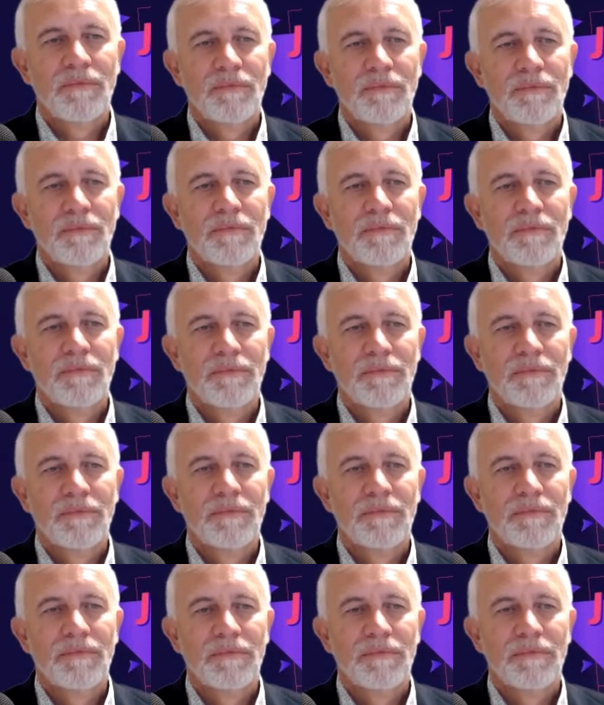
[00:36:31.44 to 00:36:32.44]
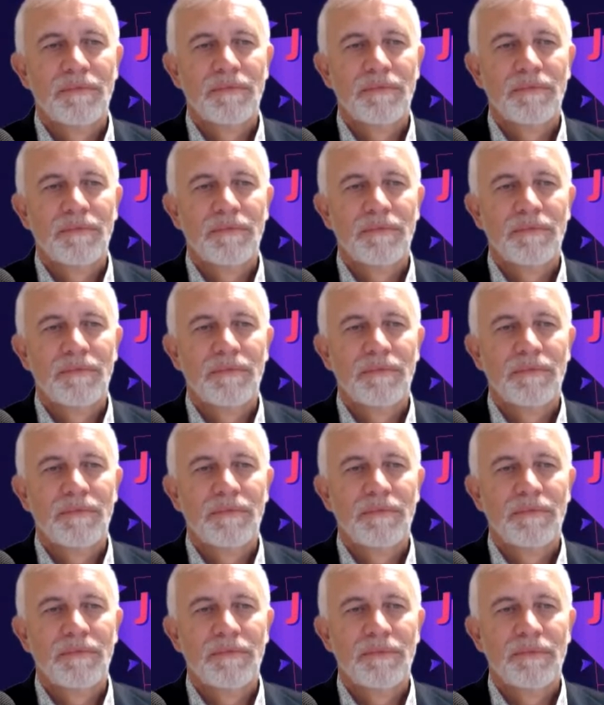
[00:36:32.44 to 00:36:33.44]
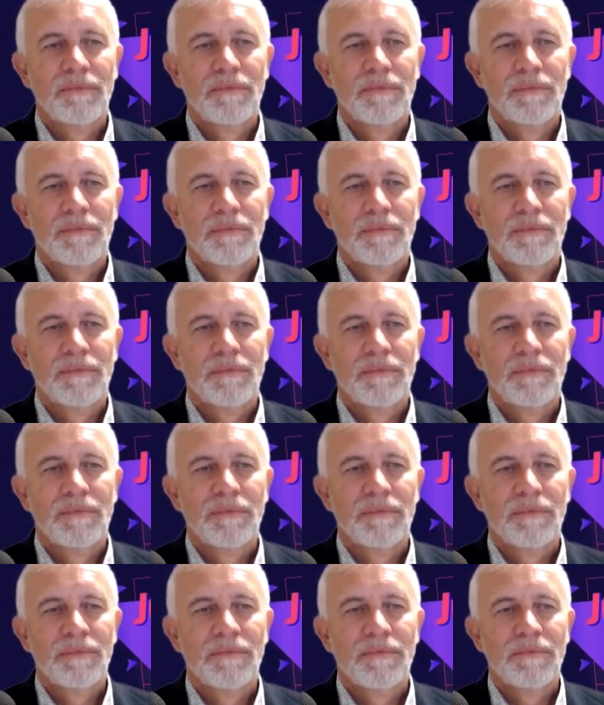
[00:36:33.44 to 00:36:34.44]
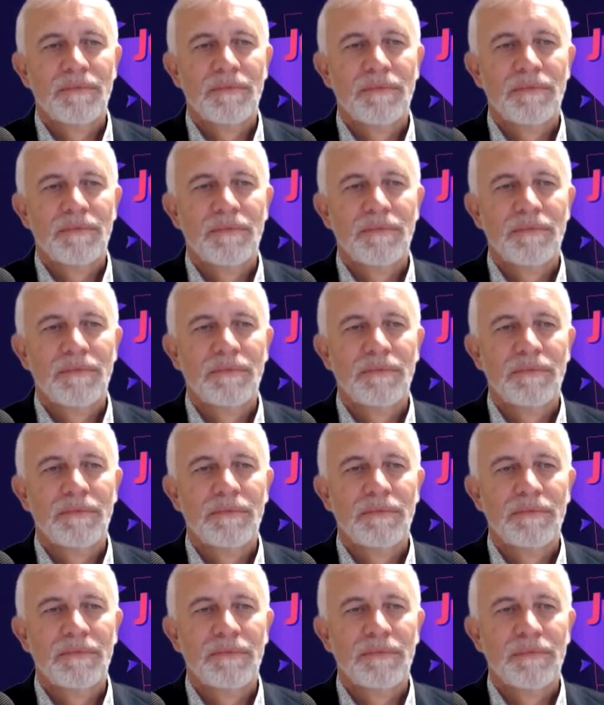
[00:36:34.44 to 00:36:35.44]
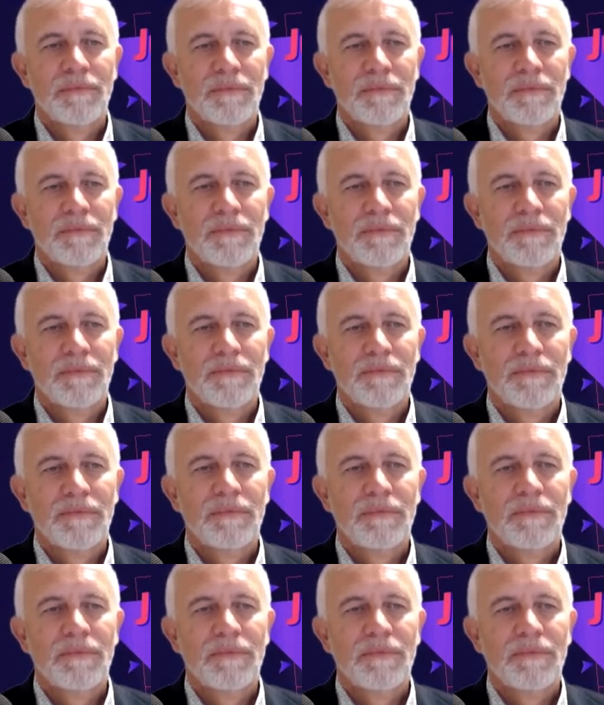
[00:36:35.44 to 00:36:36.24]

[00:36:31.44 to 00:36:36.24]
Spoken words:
No words are spoken by the person on screen.